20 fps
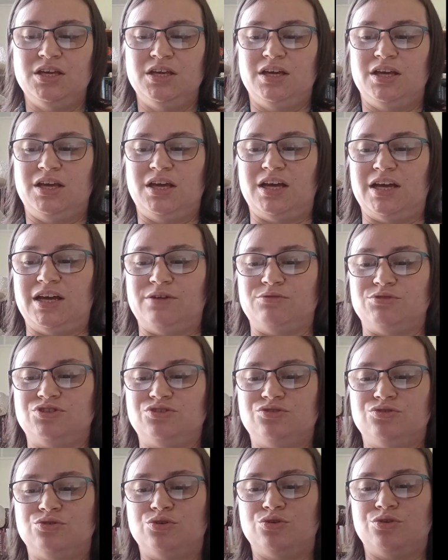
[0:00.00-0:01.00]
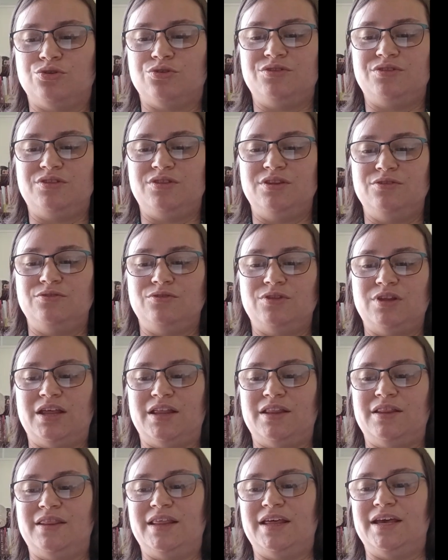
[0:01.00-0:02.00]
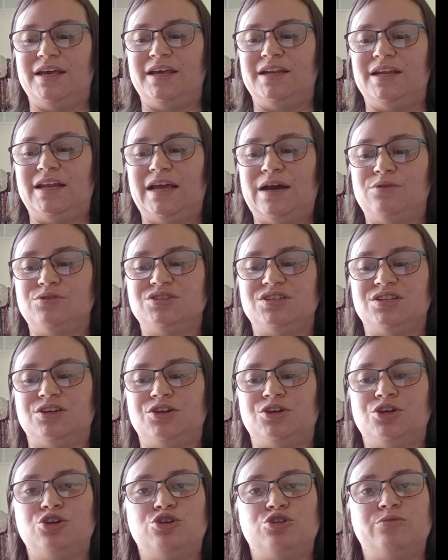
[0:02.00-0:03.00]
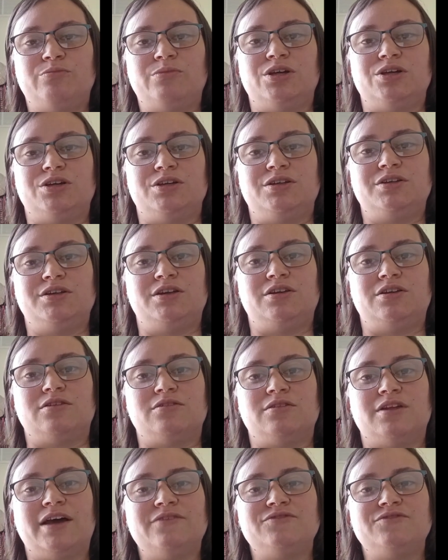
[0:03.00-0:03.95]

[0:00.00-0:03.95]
I was told um, that I was in a coma and on life